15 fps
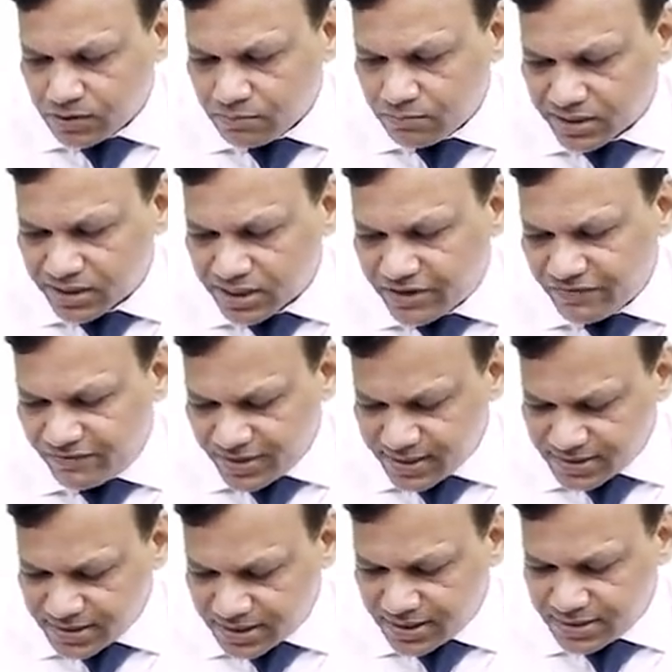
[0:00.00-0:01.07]
But the
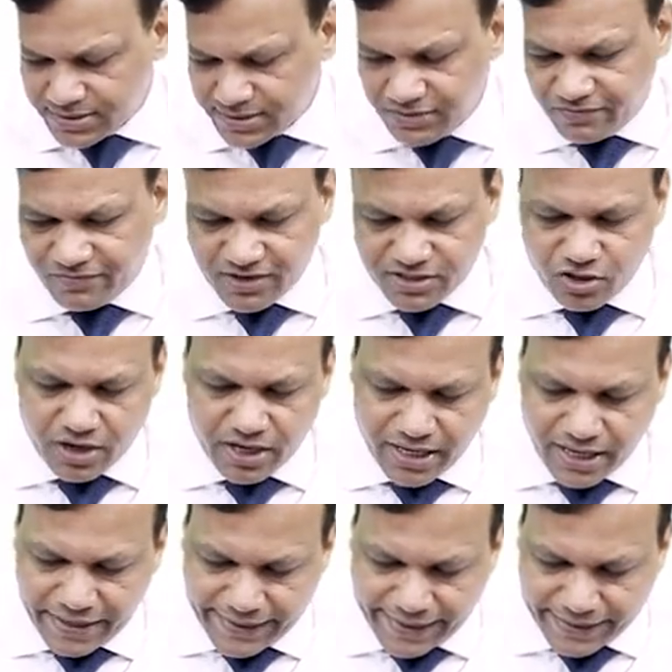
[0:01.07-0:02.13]
difference is in first order
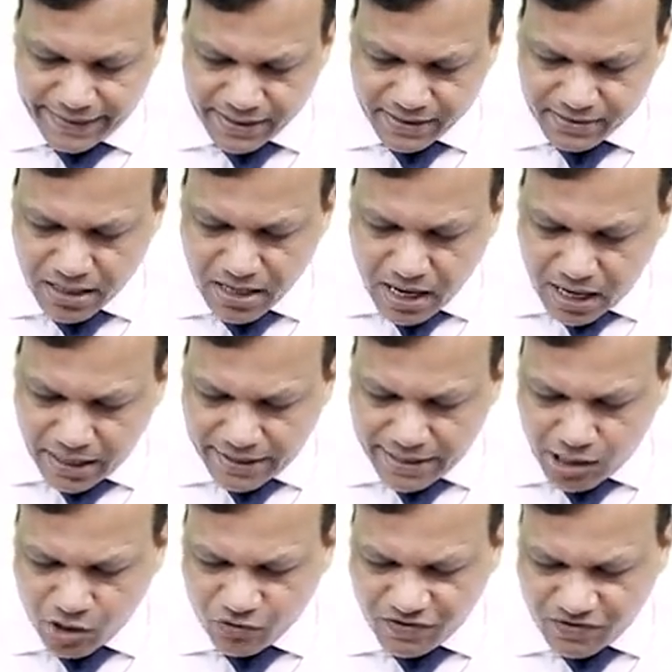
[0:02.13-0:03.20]
kinetics,
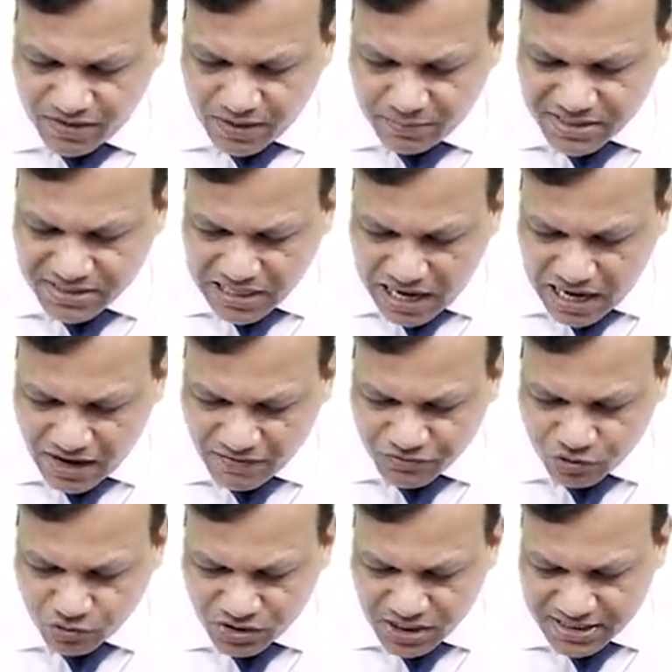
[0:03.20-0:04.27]
100 to 50 means half.
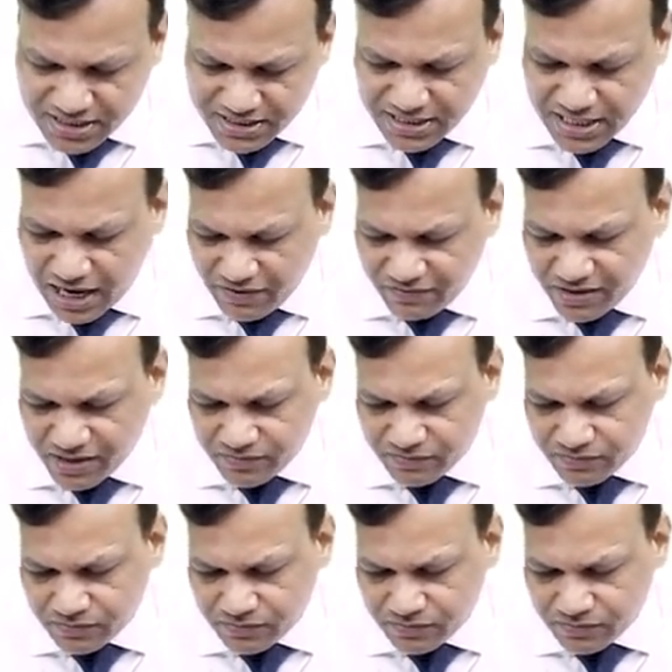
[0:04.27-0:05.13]
So this is the half life.